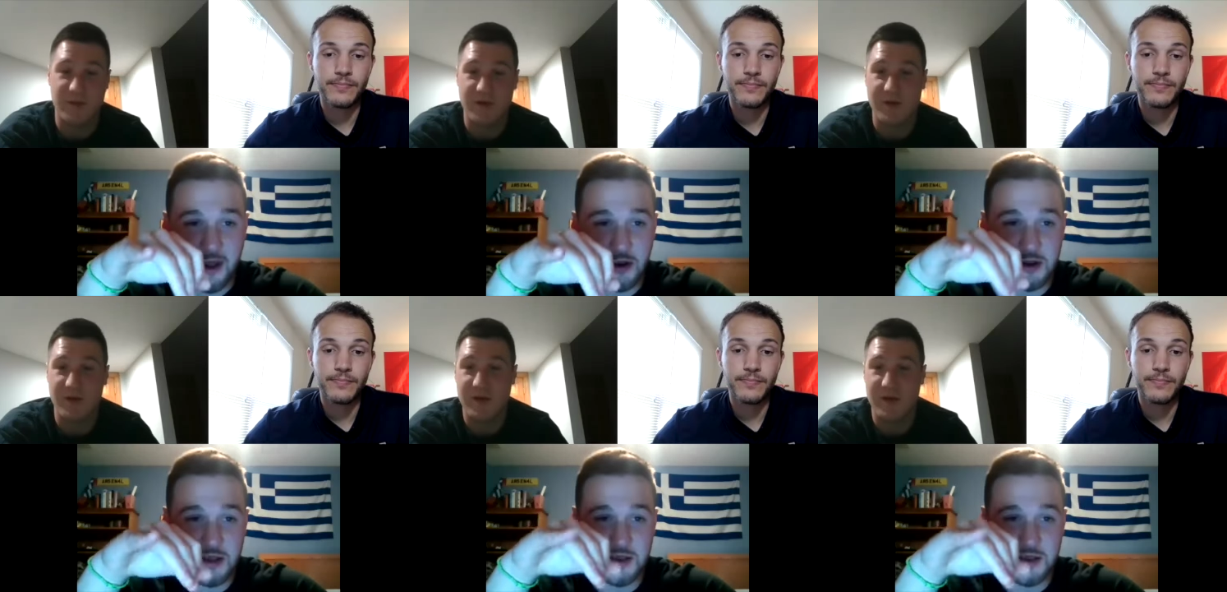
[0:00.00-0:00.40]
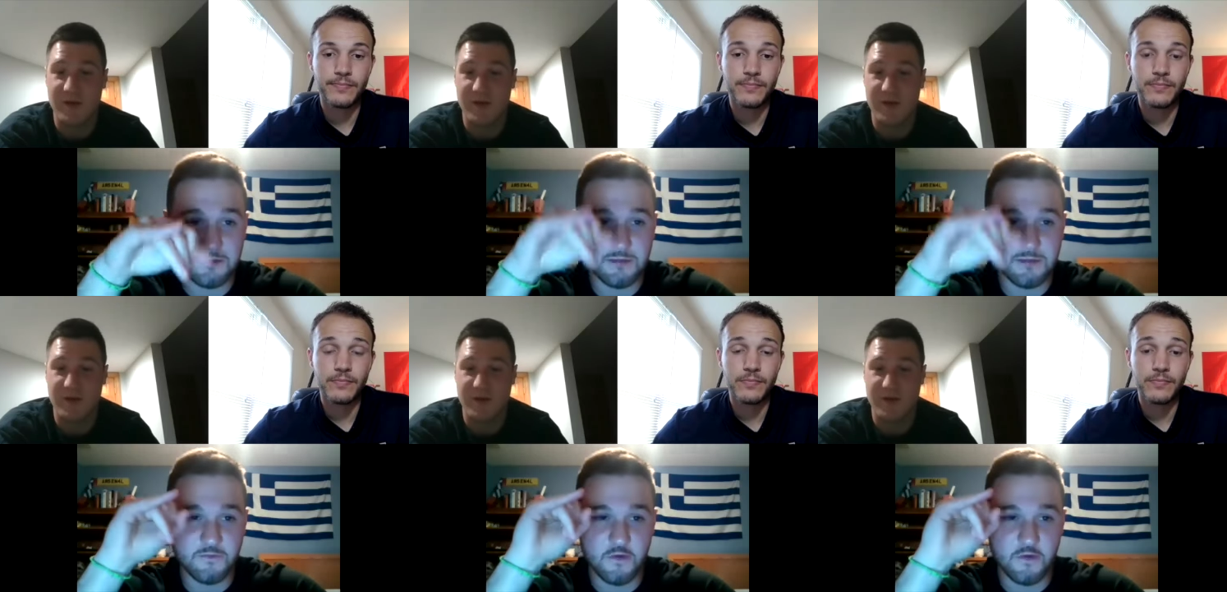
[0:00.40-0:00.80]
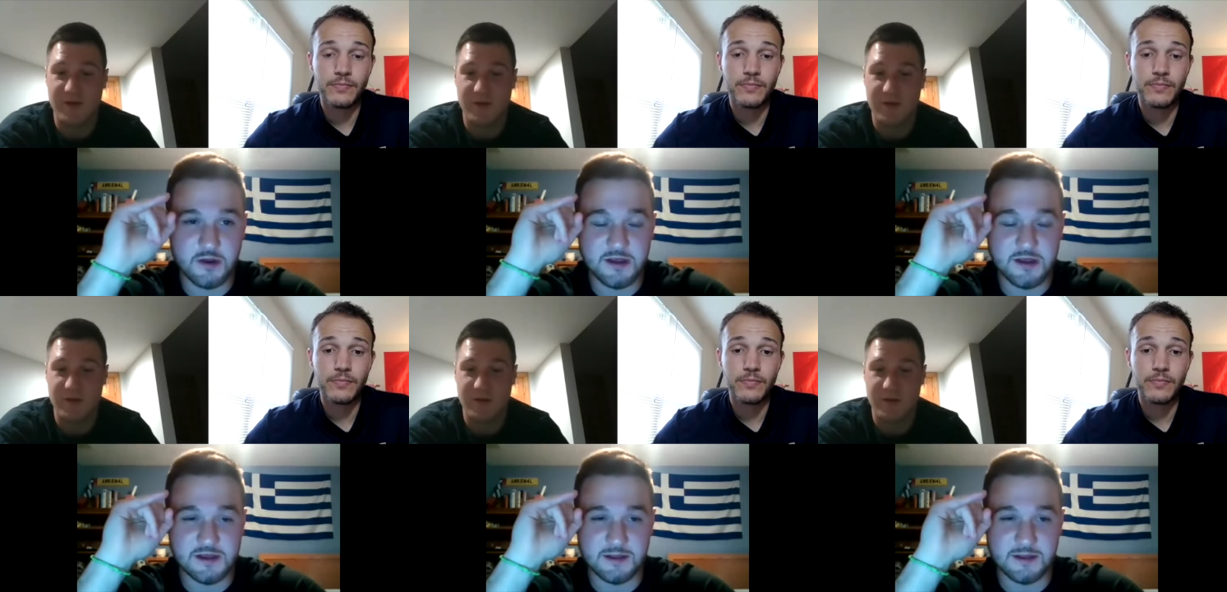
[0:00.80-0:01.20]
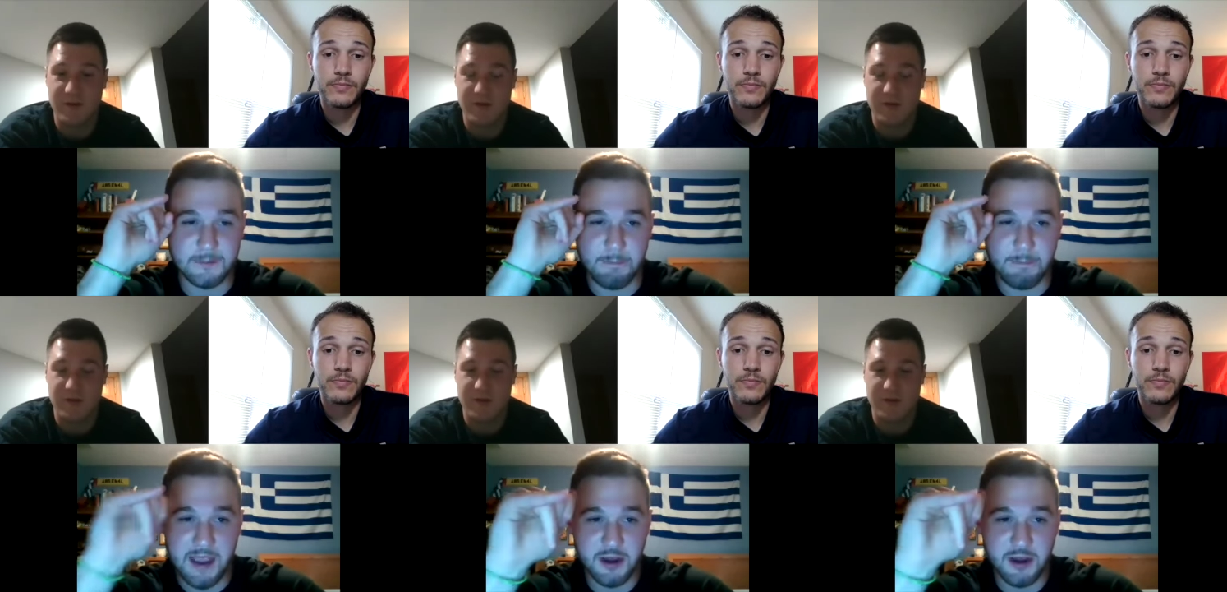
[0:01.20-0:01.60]
Speaker 1: out him for his
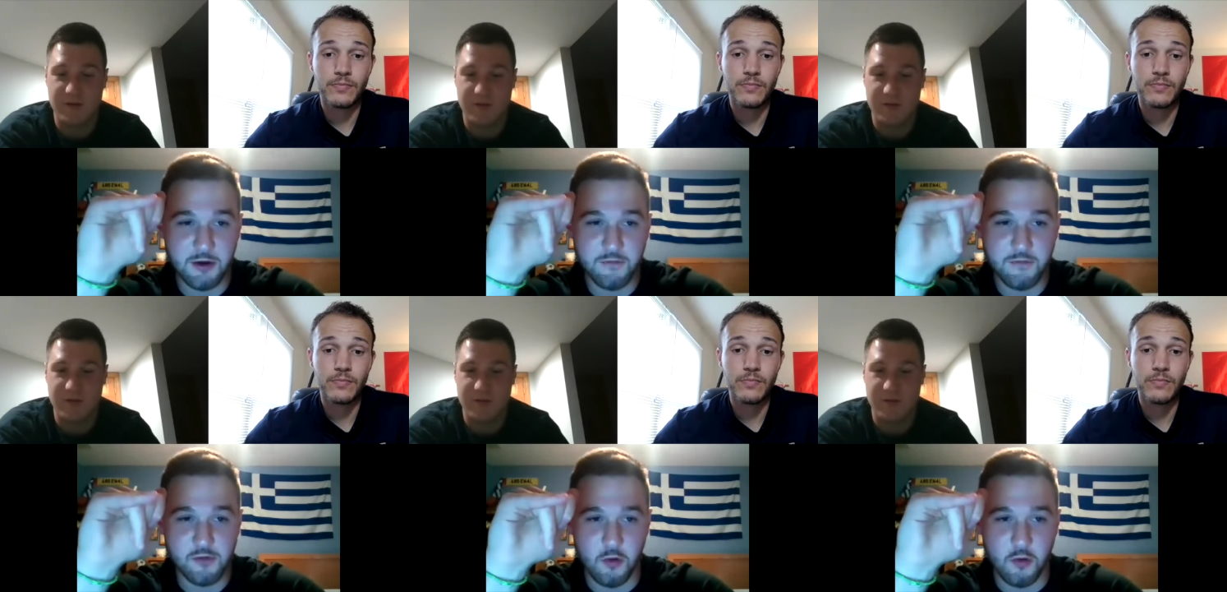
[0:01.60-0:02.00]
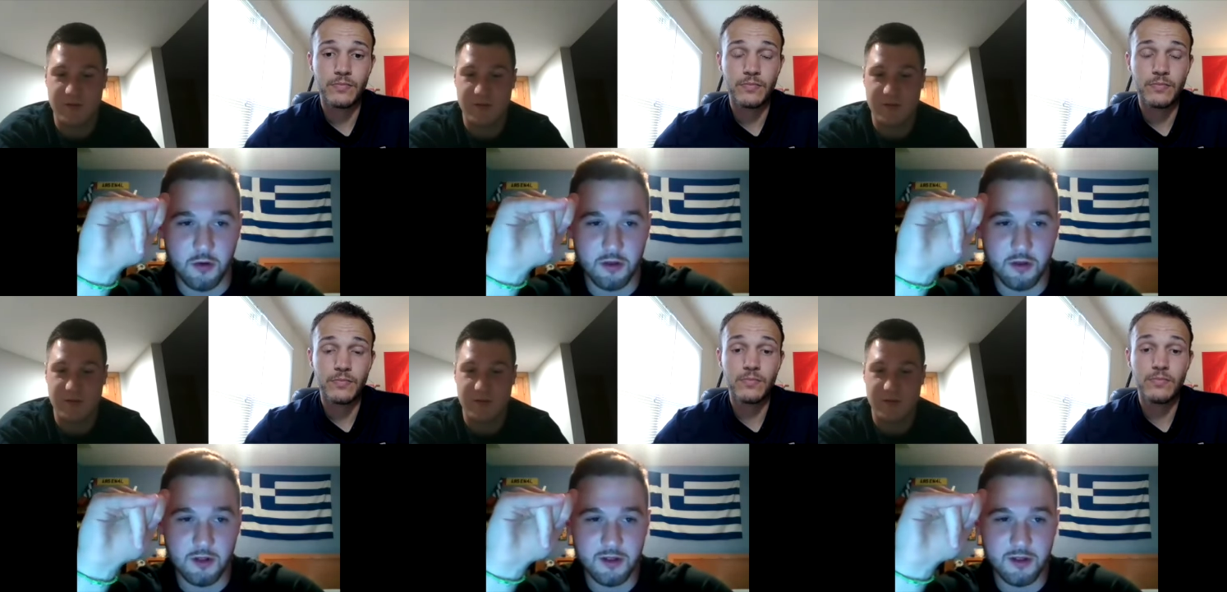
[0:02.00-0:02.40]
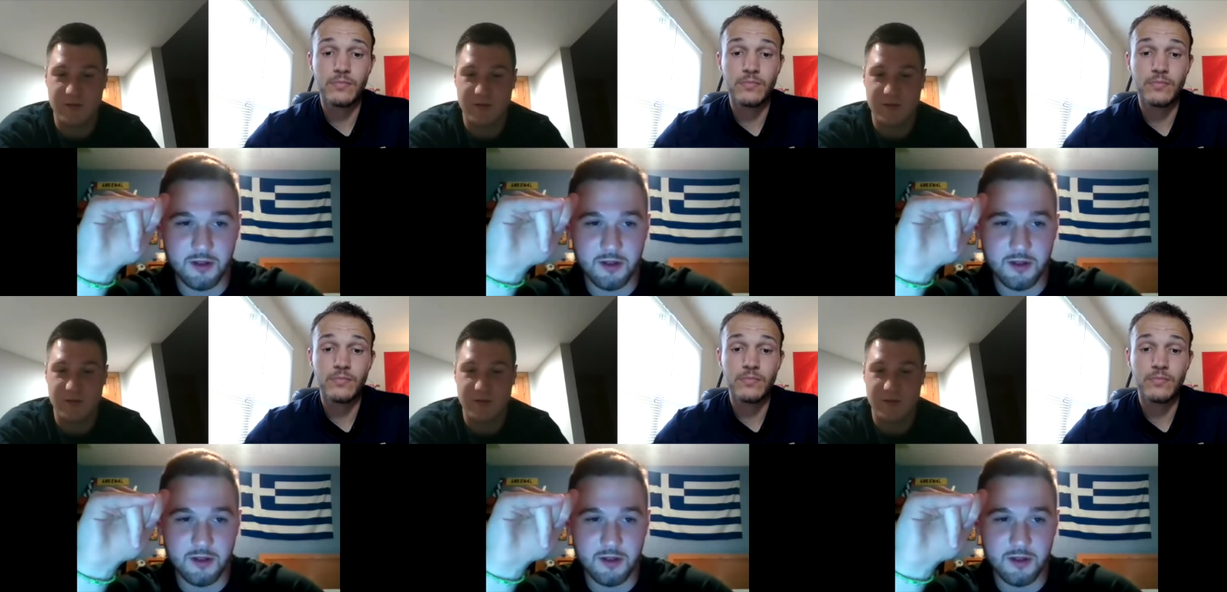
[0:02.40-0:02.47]
banger of a goal.